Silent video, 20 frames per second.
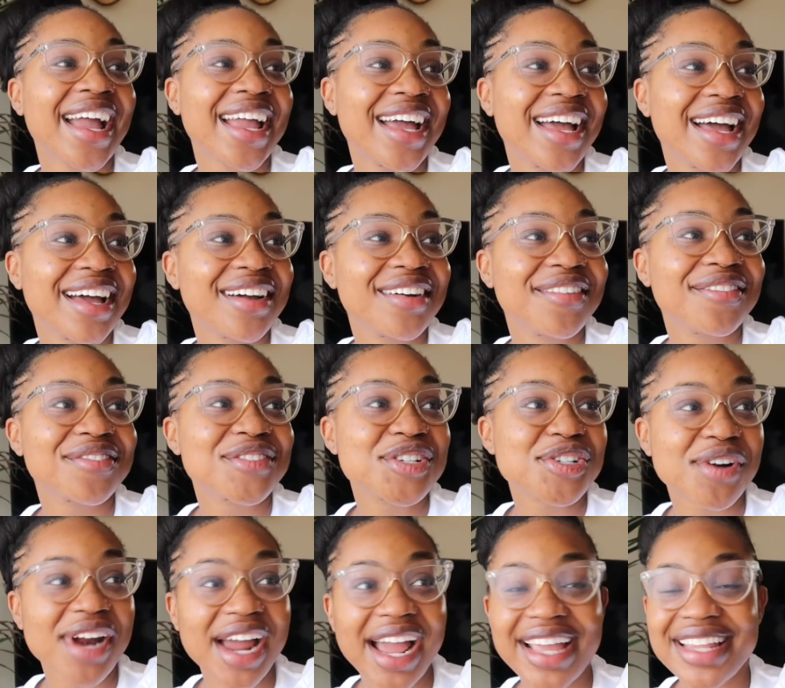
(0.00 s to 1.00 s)
I have
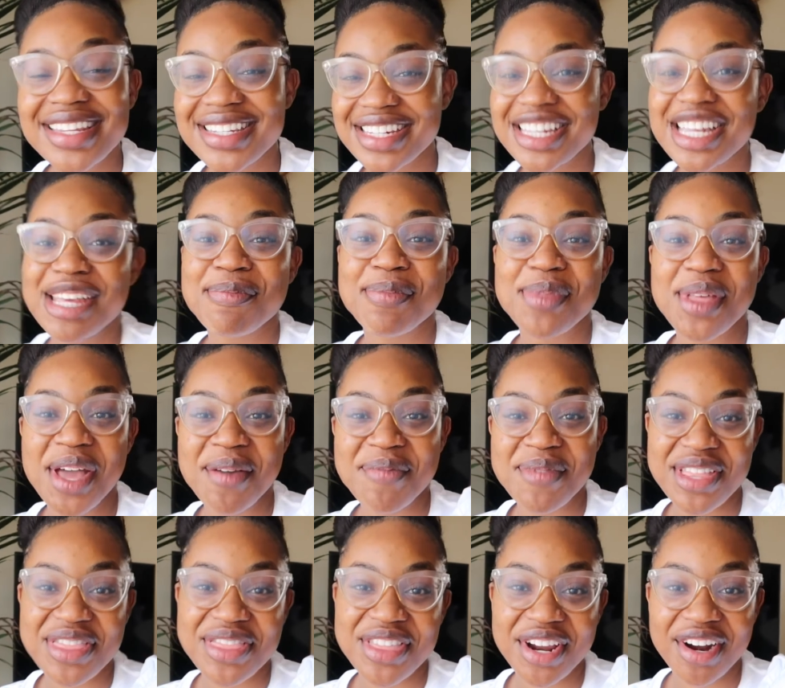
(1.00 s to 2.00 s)
tried to keep them
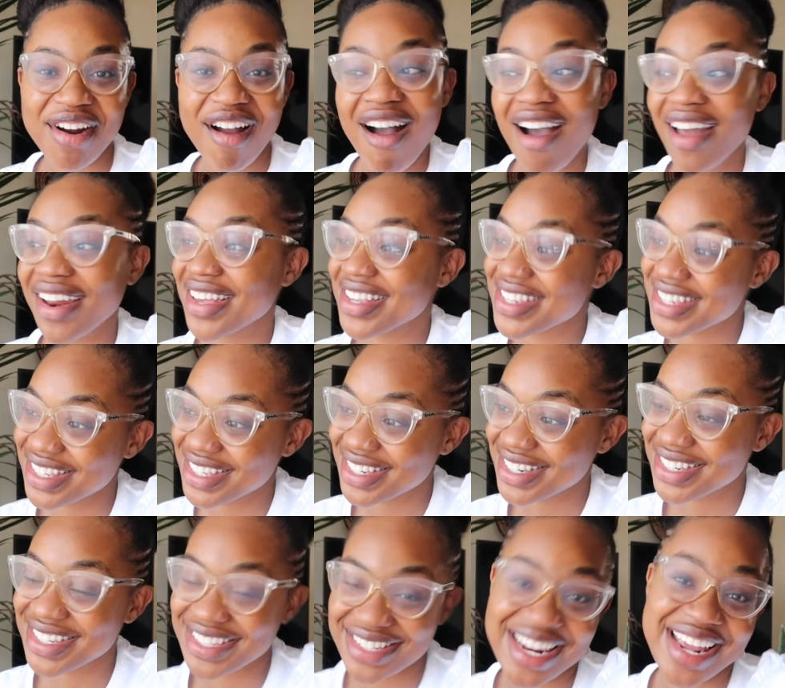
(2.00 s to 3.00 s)
in their
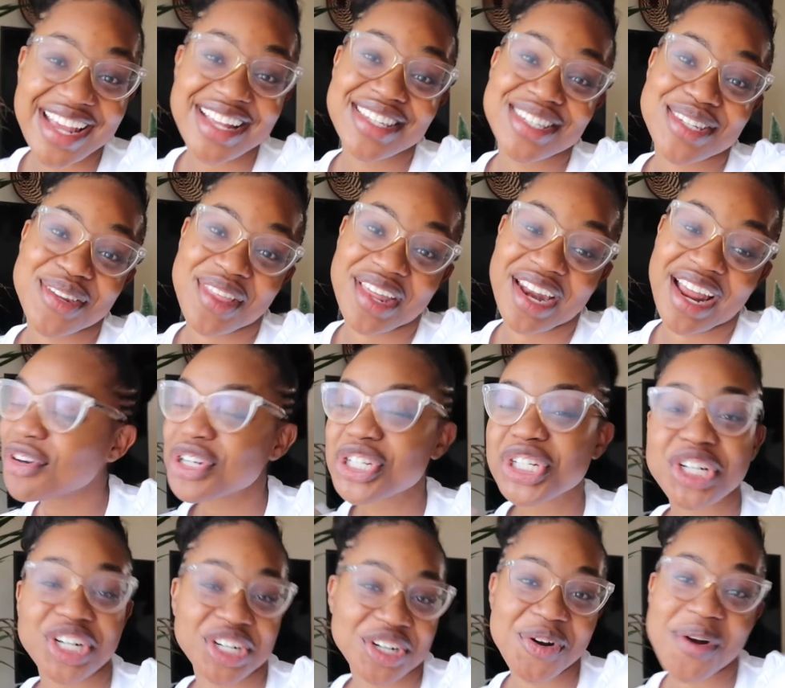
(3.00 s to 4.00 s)
honest state so that I don't
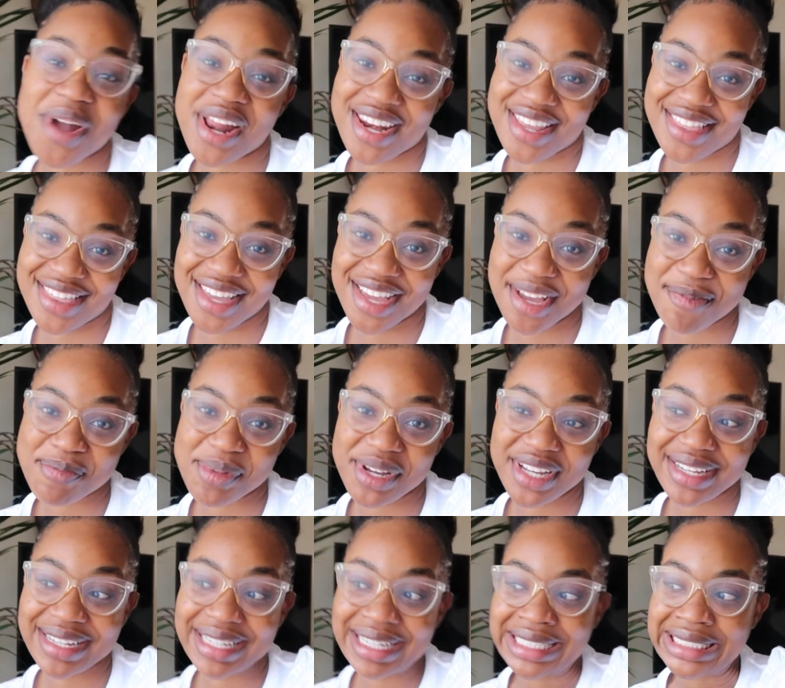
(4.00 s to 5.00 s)
sugarcoat anything,
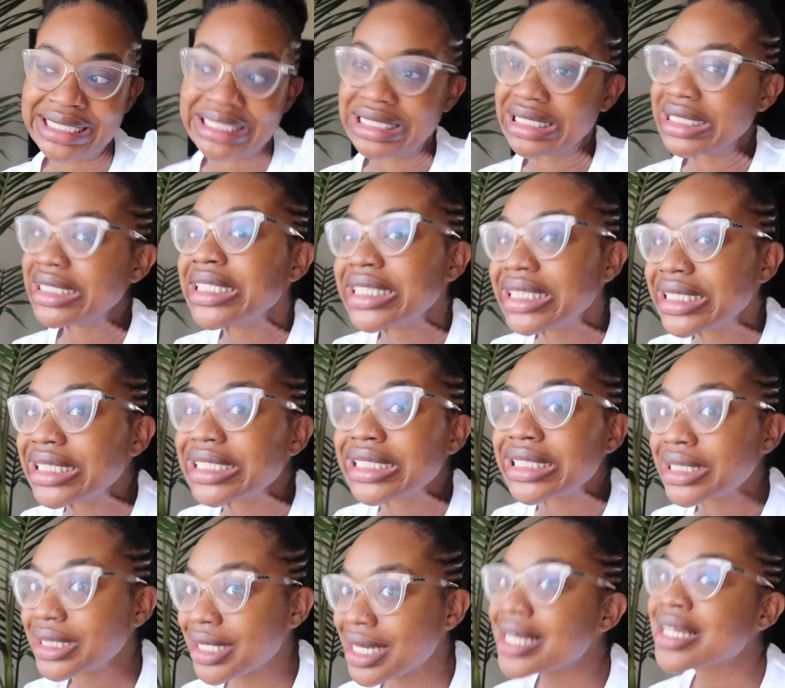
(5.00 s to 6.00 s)
but
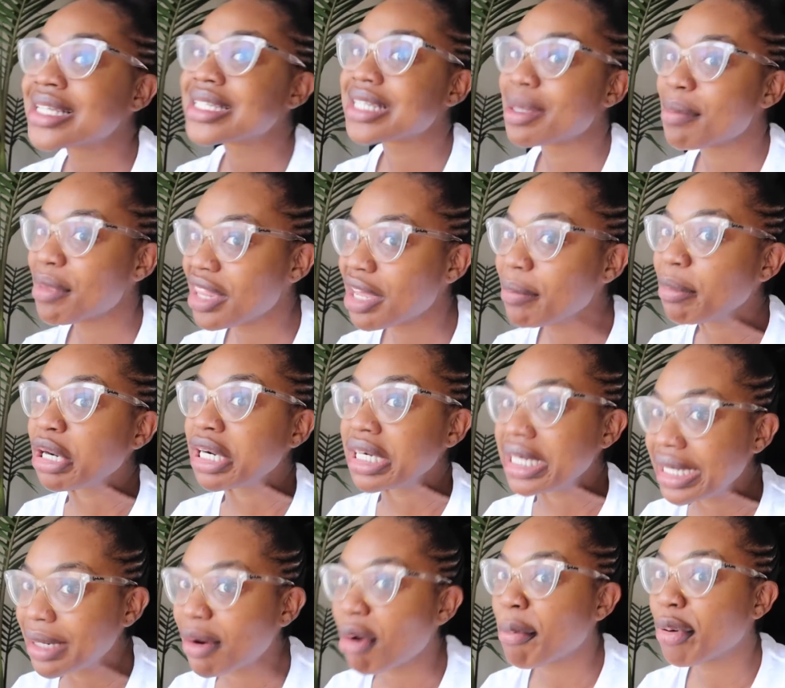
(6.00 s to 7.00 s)
some of them are
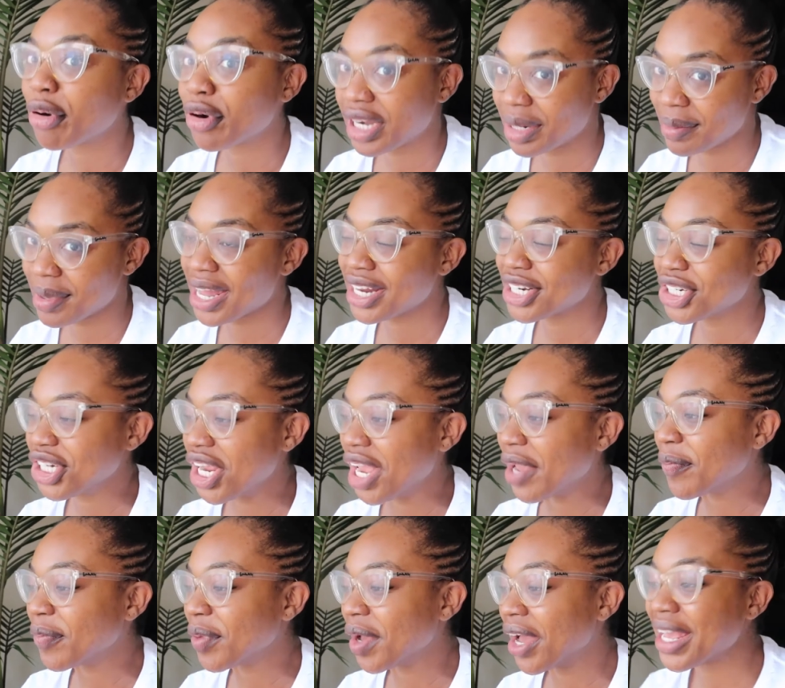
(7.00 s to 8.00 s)
in pretty bad
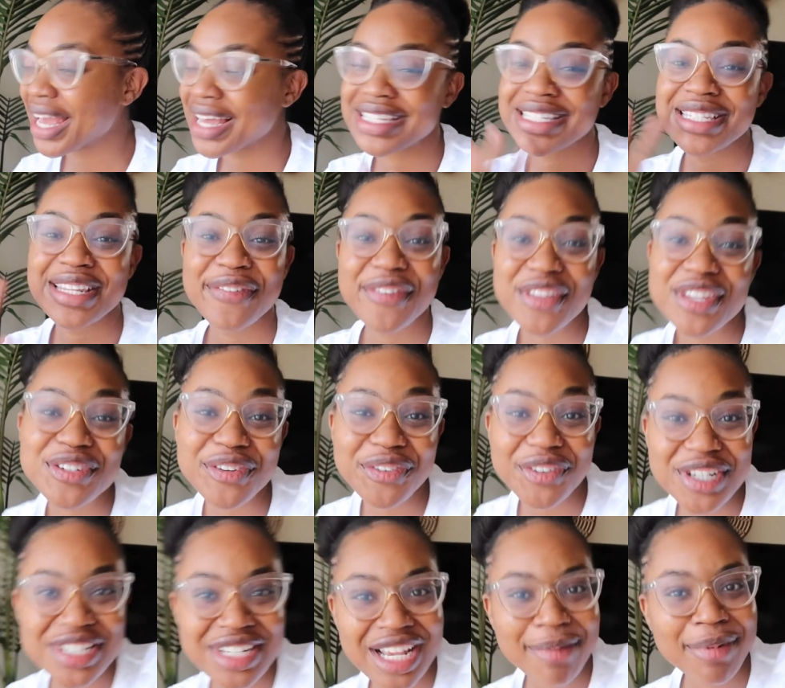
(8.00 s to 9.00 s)
shape. But yes, if it's your
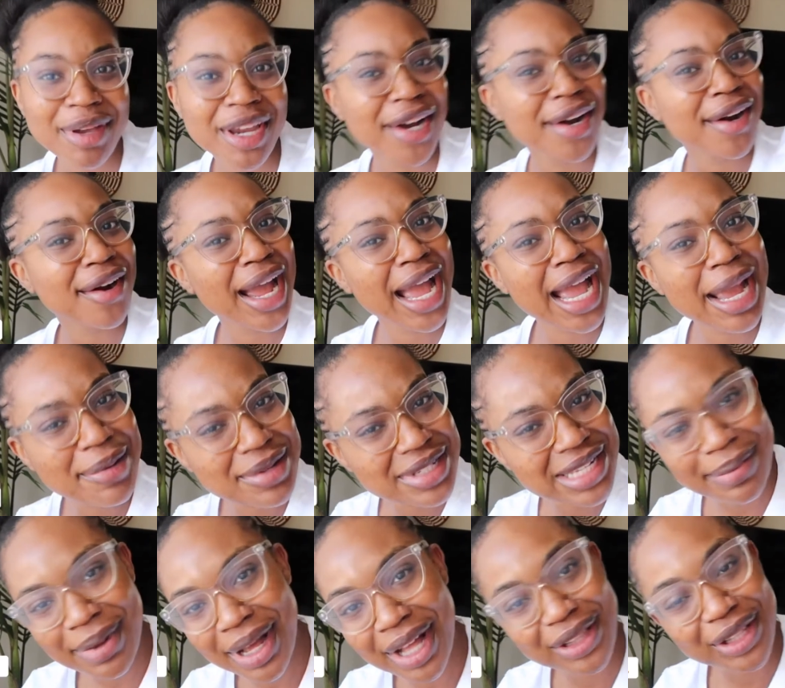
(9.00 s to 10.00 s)
first time here, hey, what's
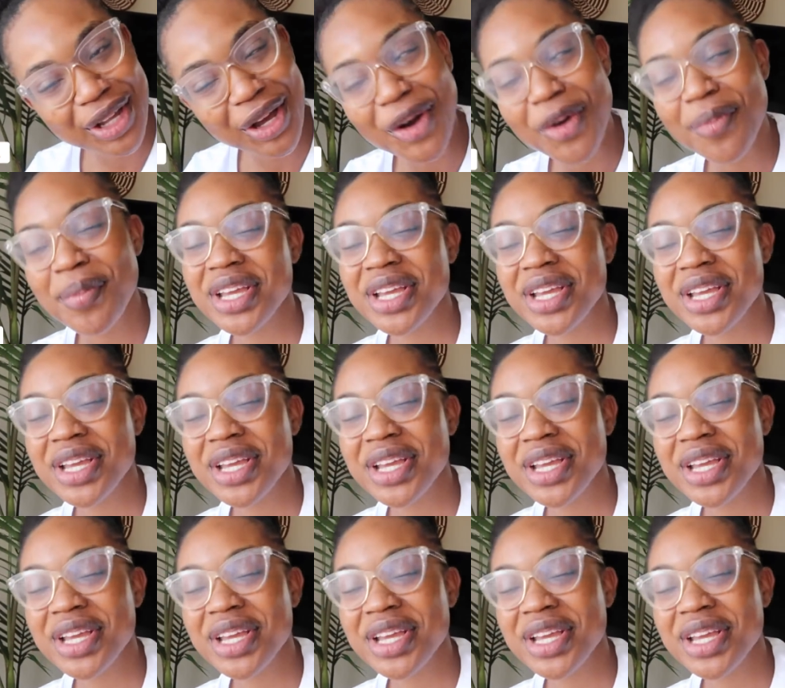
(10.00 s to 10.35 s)
up, hello.